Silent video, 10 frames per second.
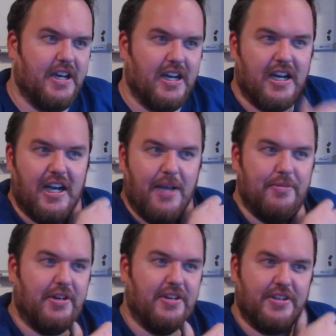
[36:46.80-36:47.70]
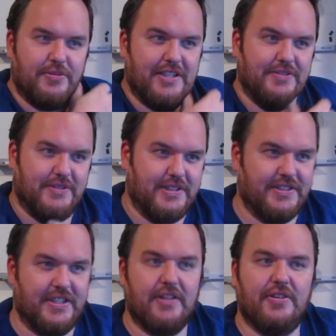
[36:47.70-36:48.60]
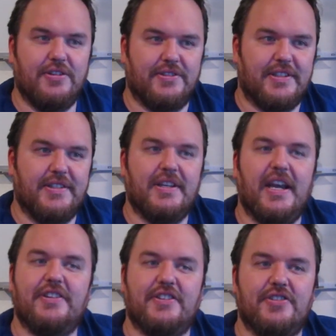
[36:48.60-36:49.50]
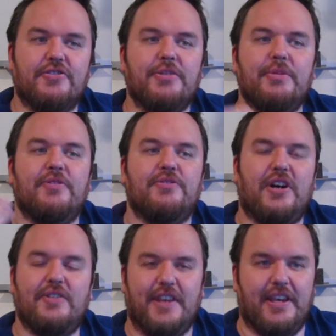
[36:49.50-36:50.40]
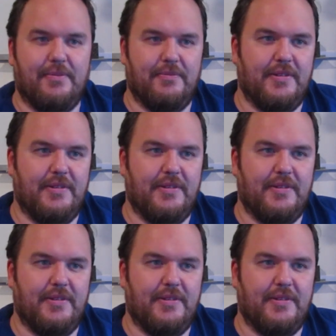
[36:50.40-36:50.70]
Uh, Heimdall is watchfulness and loyalty, hence the dream involving him,